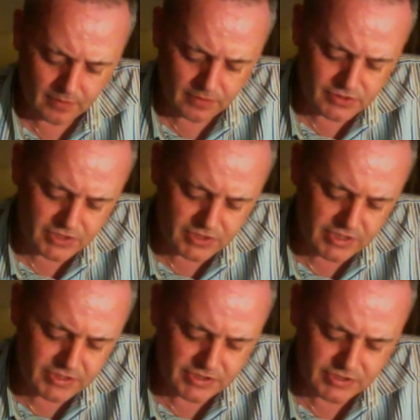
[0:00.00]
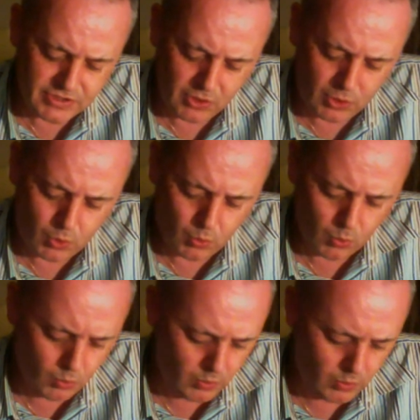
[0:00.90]
The Ginnies is a
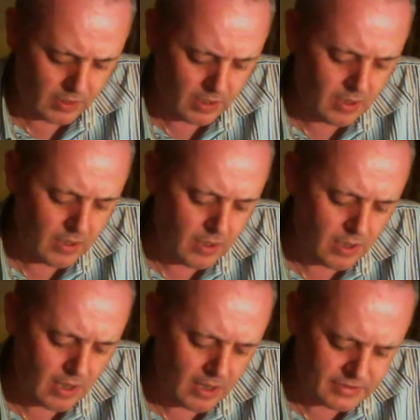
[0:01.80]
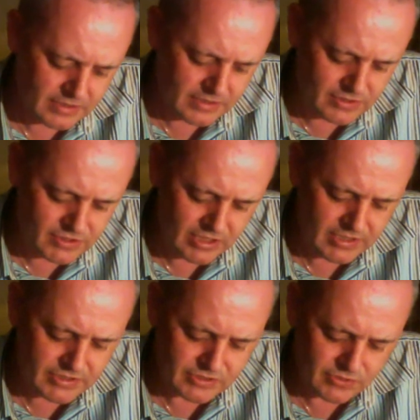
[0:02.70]
coon in her hand and the
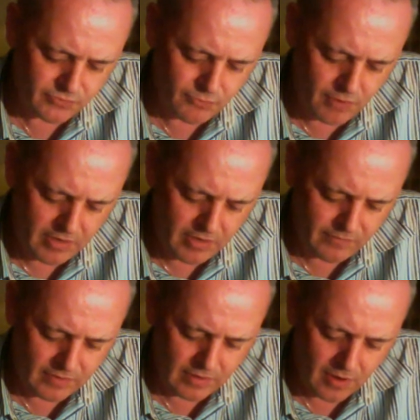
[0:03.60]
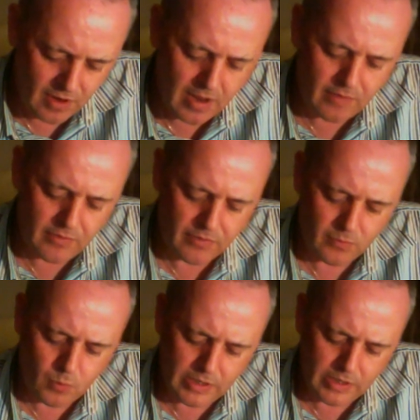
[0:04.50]
Ginnies is a raven in her hair and the
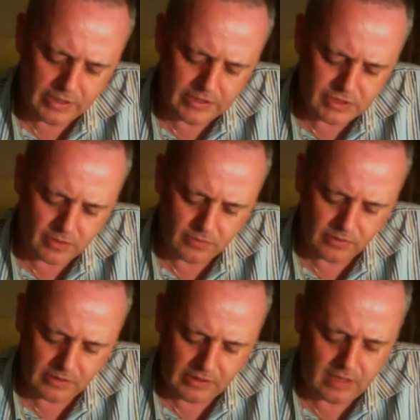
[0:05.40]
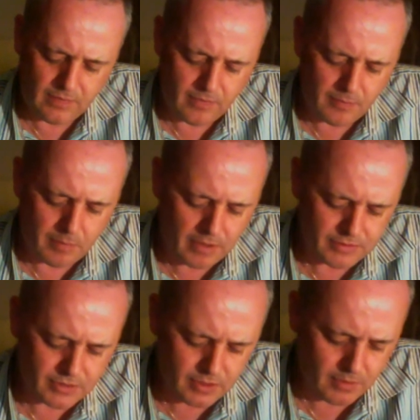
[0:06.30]
Willingdone get the band up.